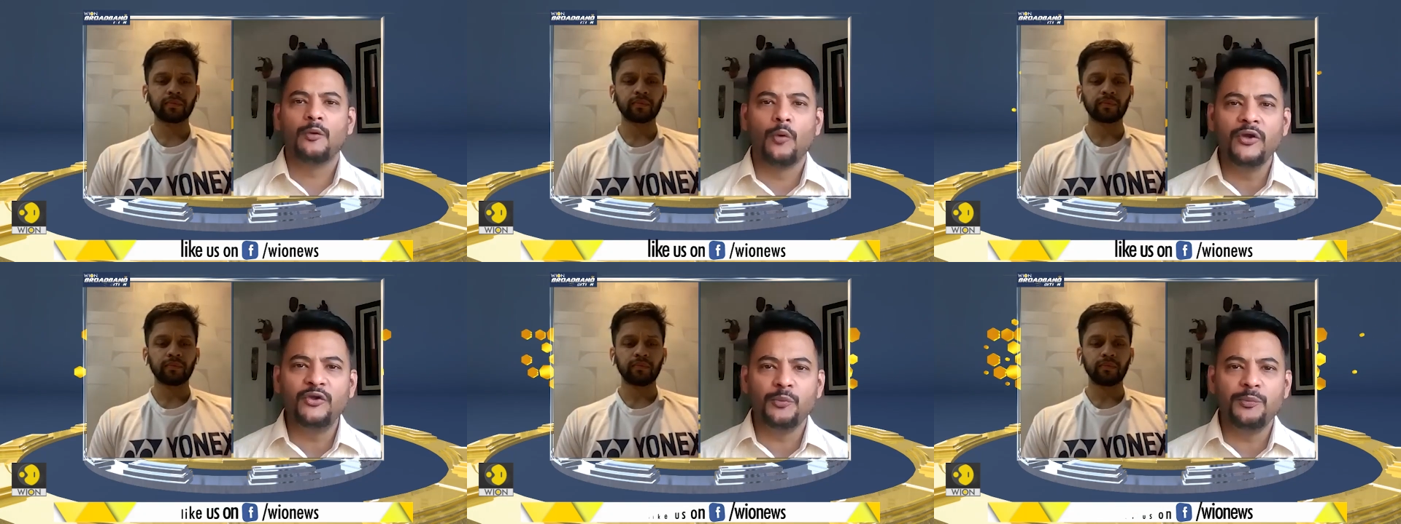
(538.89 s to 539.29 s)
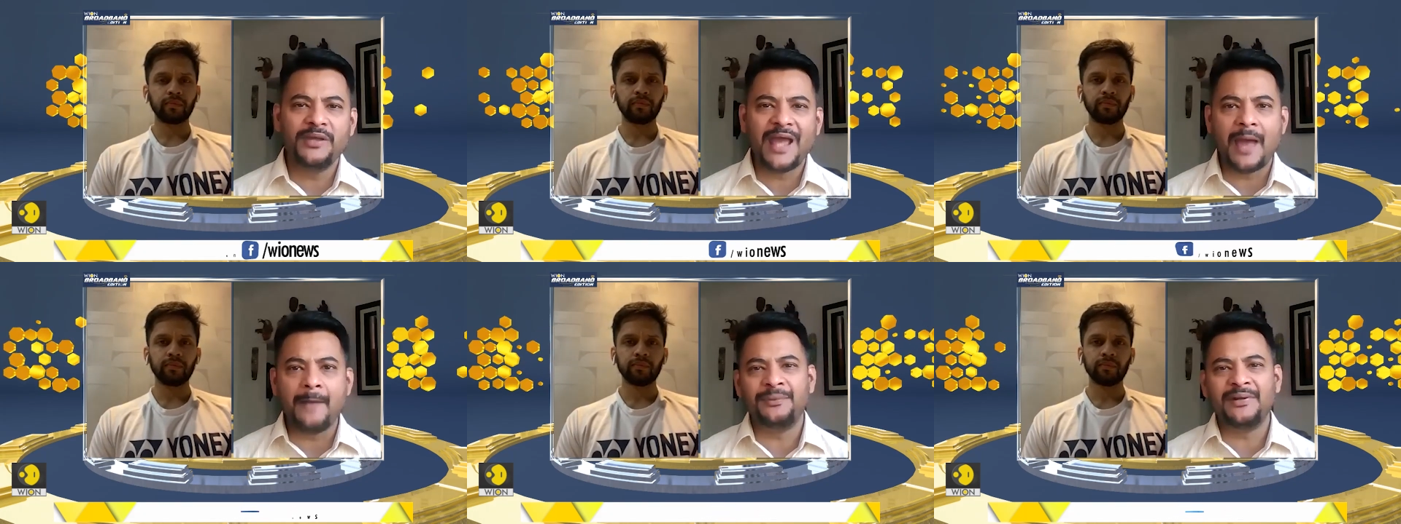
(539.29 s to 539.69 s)
Speaker 1: going to
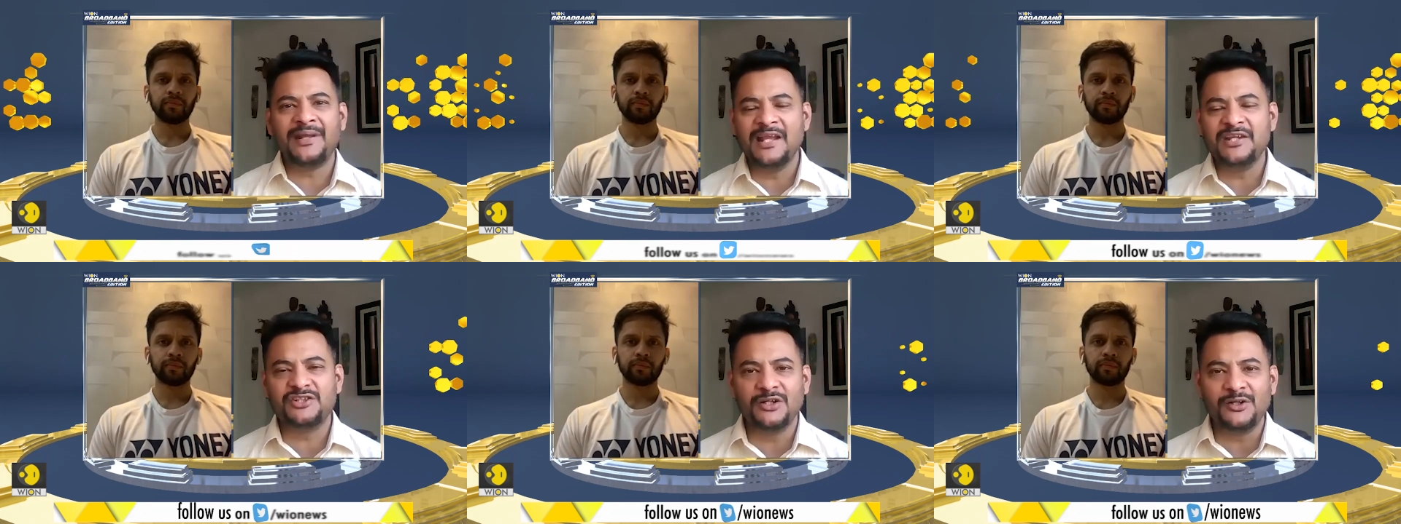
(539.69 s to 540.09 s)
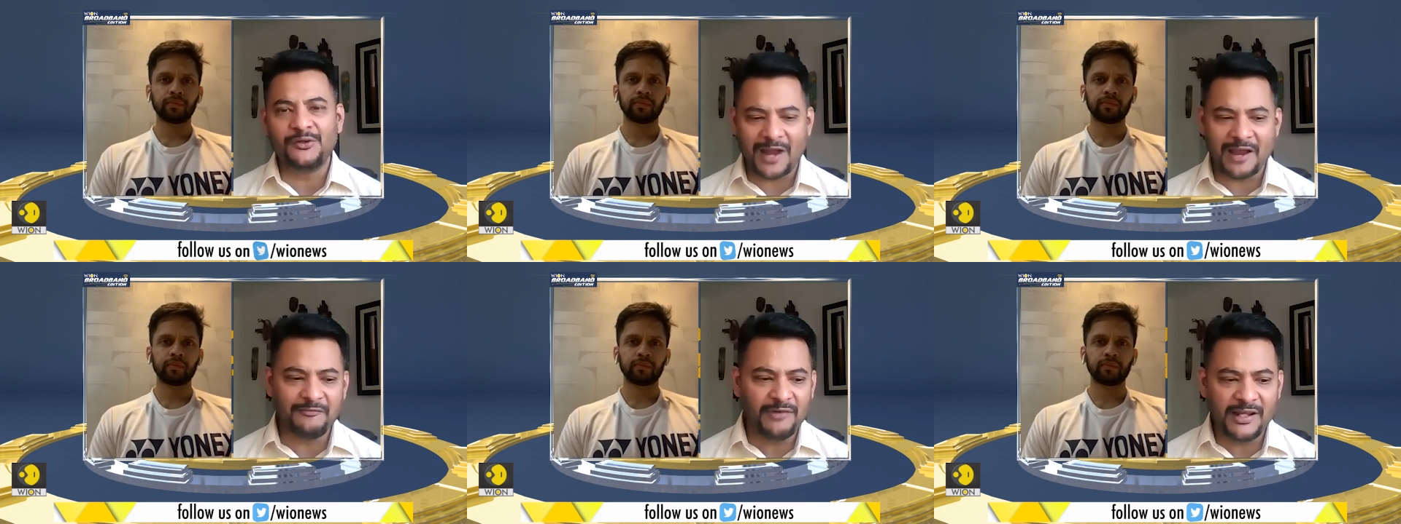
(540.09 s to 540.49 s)
be
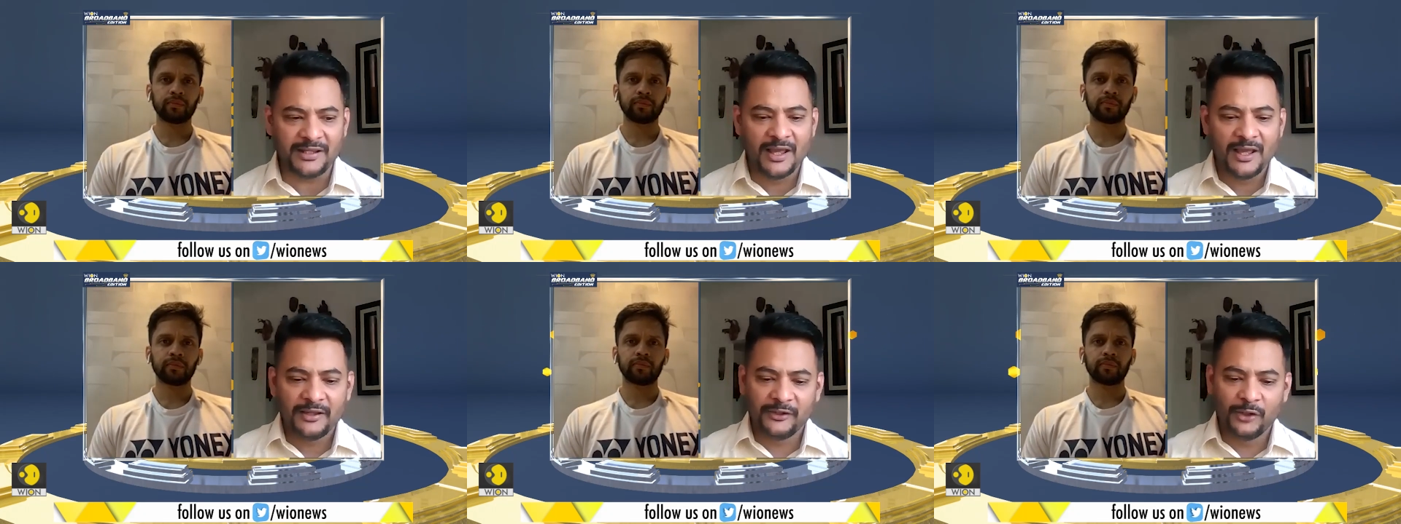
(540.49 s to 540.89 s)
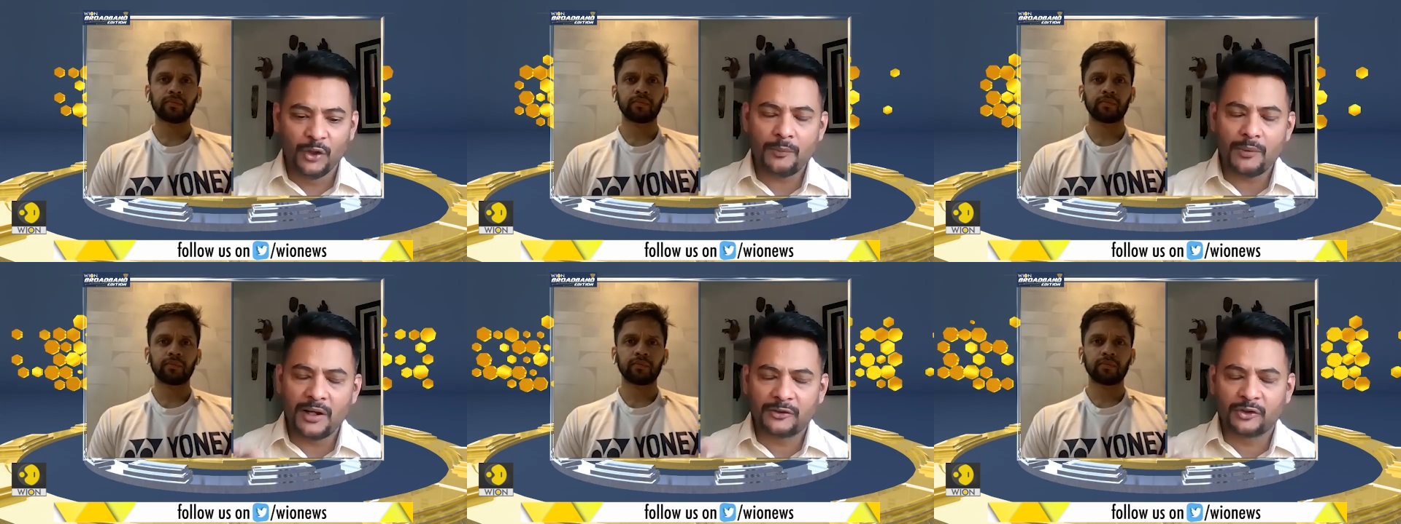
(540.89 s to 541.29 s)
apprehension traveling. You
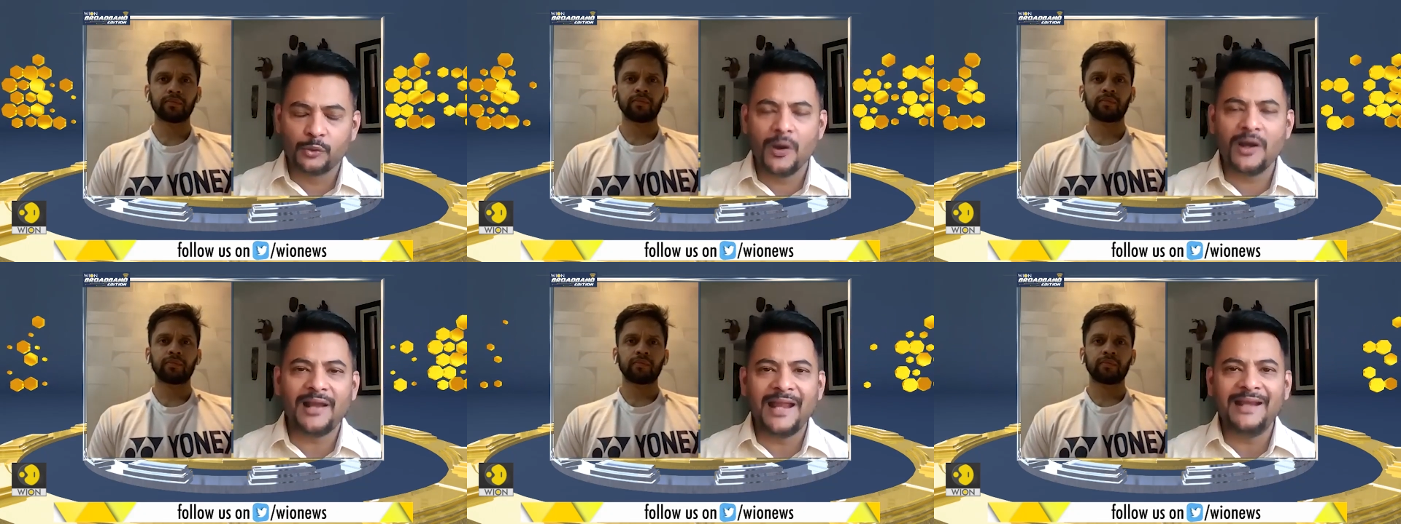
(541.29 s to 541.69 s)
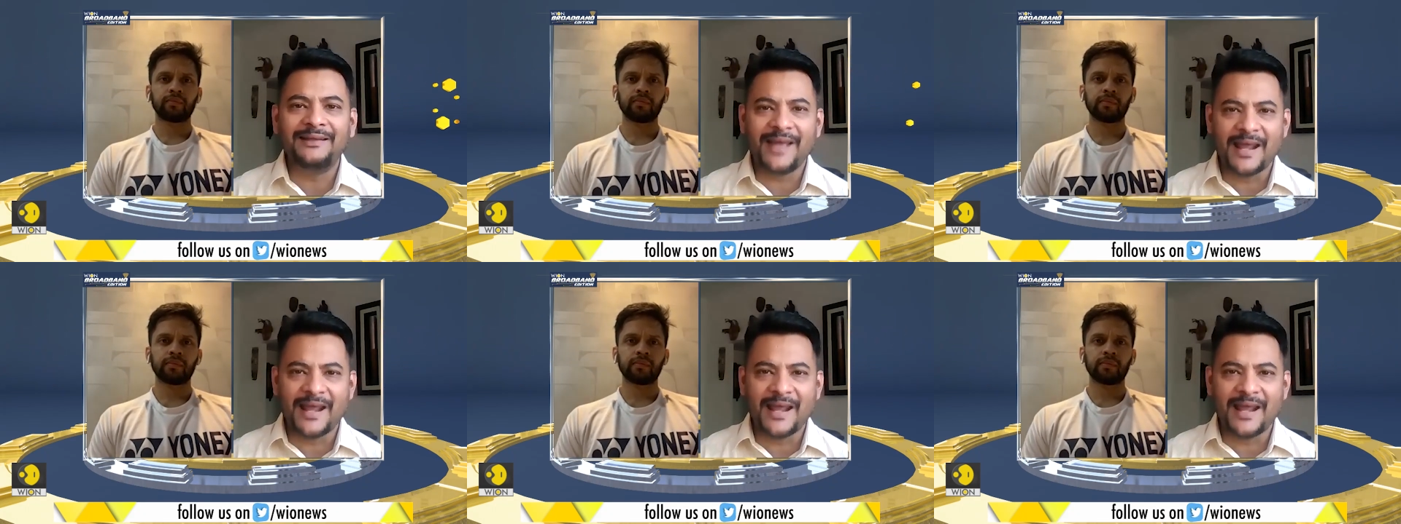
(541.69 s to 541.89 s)
know, a tour like